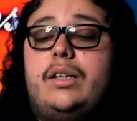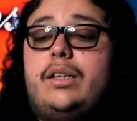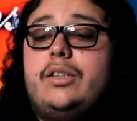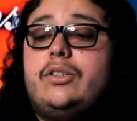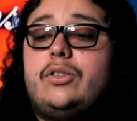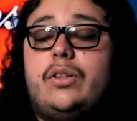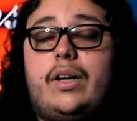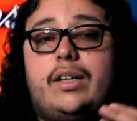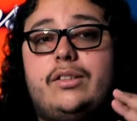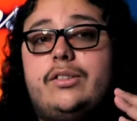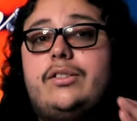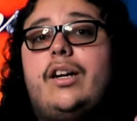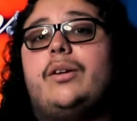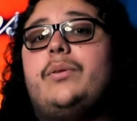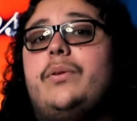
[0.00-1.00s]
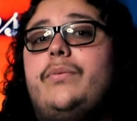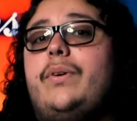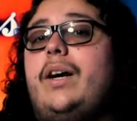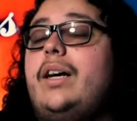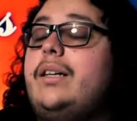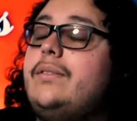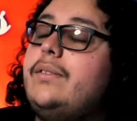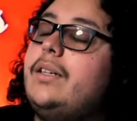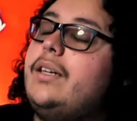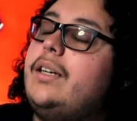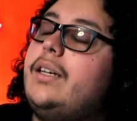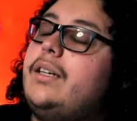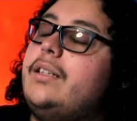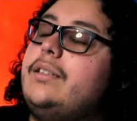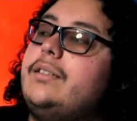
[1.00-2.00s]
So I'd start with 5
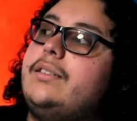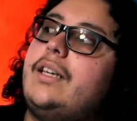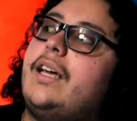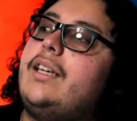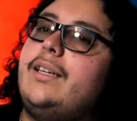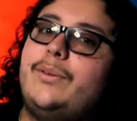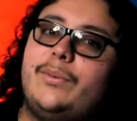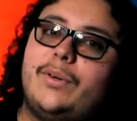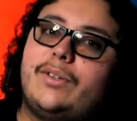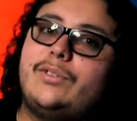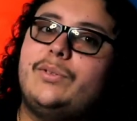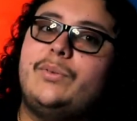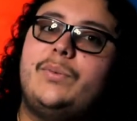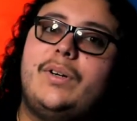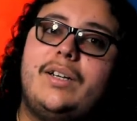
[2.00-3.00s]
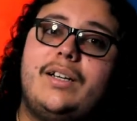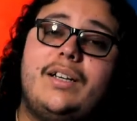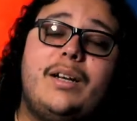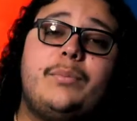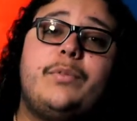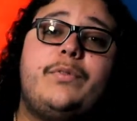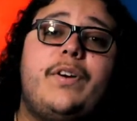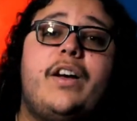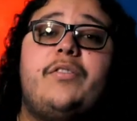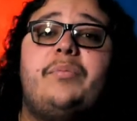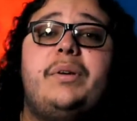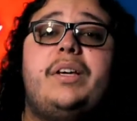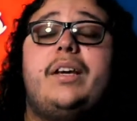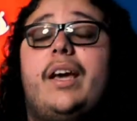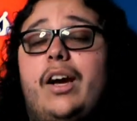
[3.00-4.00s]
and sadly work to 1. Number 5
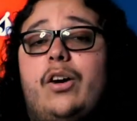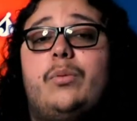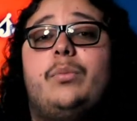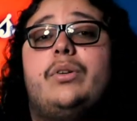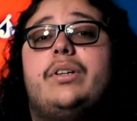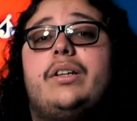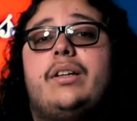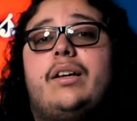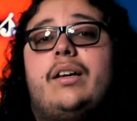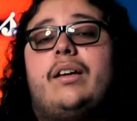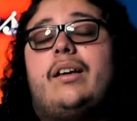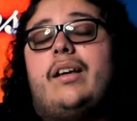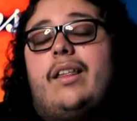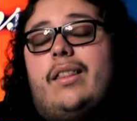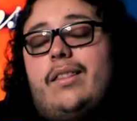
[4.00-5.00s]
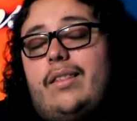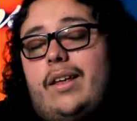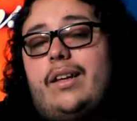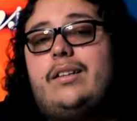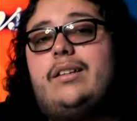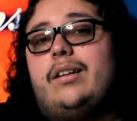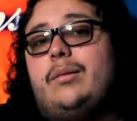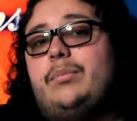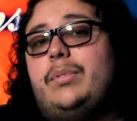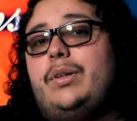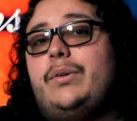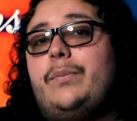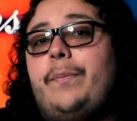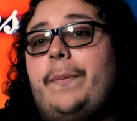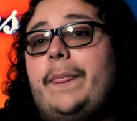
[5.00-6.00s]
being Hellboy, then
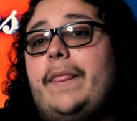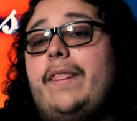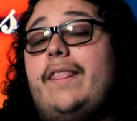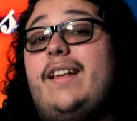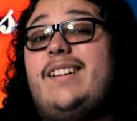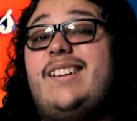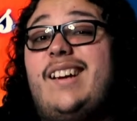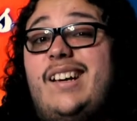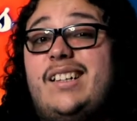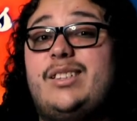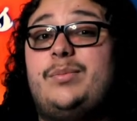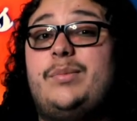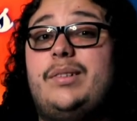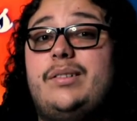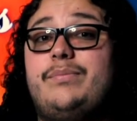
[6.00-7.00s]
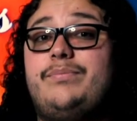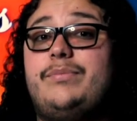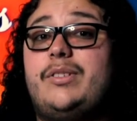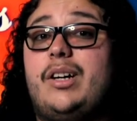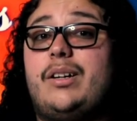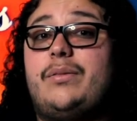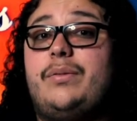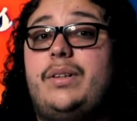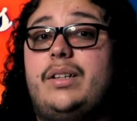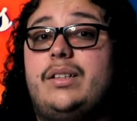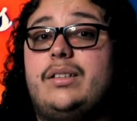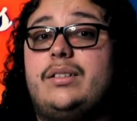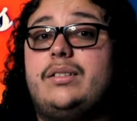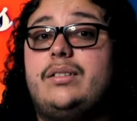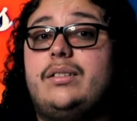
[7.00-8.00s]
Dumbo, then X-Men, Dark
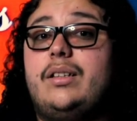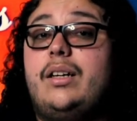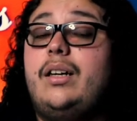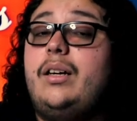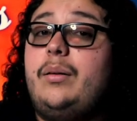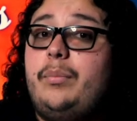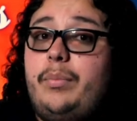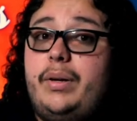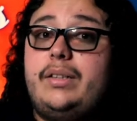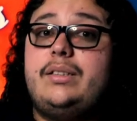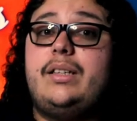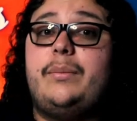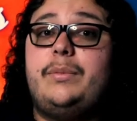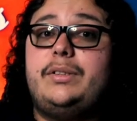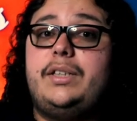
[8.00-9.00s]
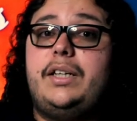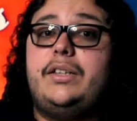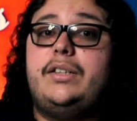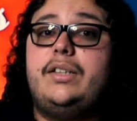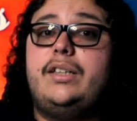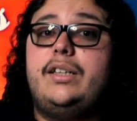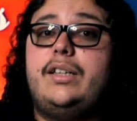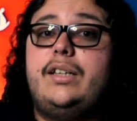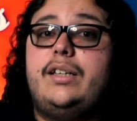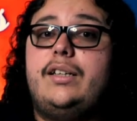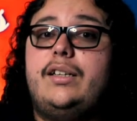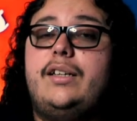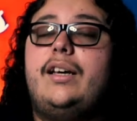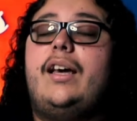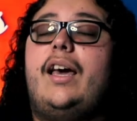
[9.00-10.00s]
Phoenix, Pet Sematary,
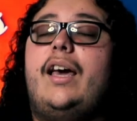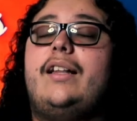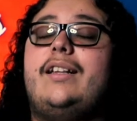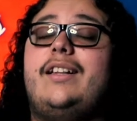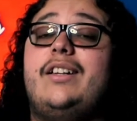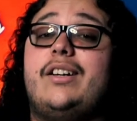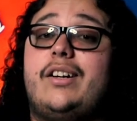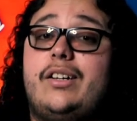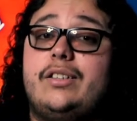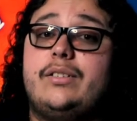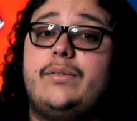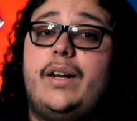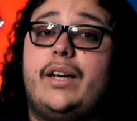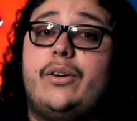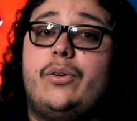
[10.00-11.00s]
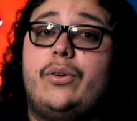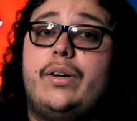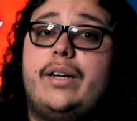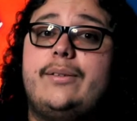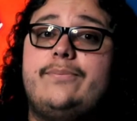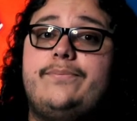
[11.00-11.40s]
and then The Curse of La Llorona.